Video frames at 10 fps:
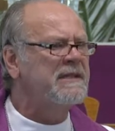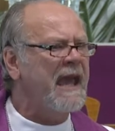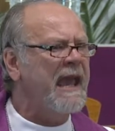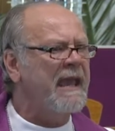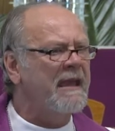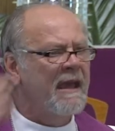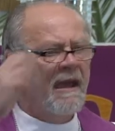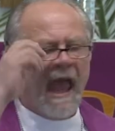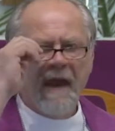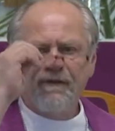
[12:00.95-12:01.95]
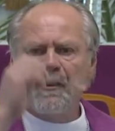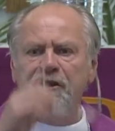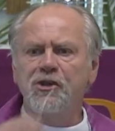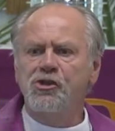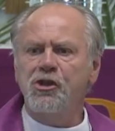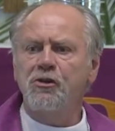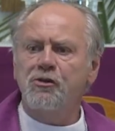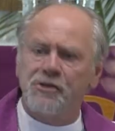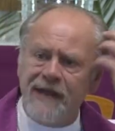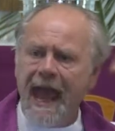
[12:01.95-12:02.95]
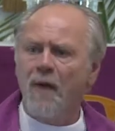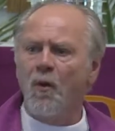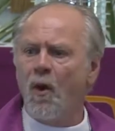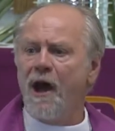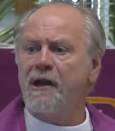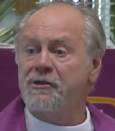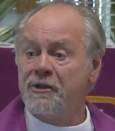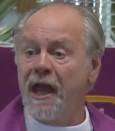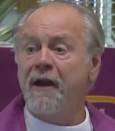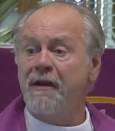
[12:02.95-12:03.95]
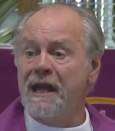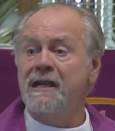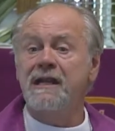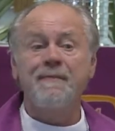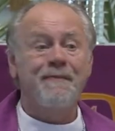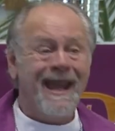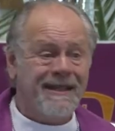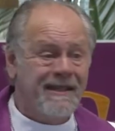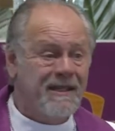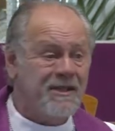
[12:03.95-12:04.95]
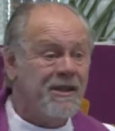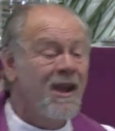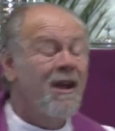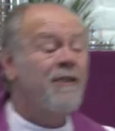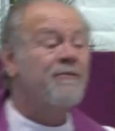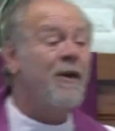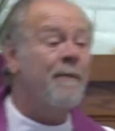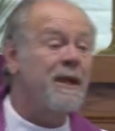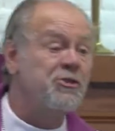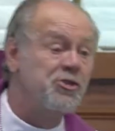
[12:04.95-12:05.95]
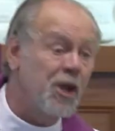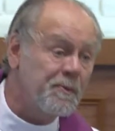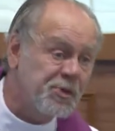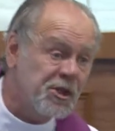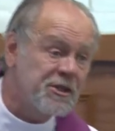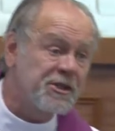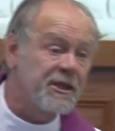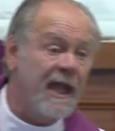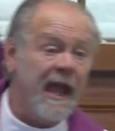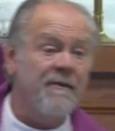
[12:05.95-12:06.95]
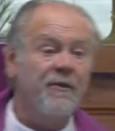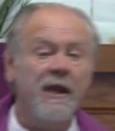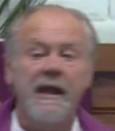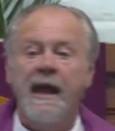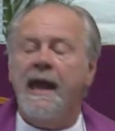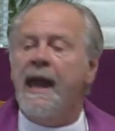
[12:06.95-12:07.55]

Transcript: Day. And for the Jews, that was their independence from Egyptian slavery.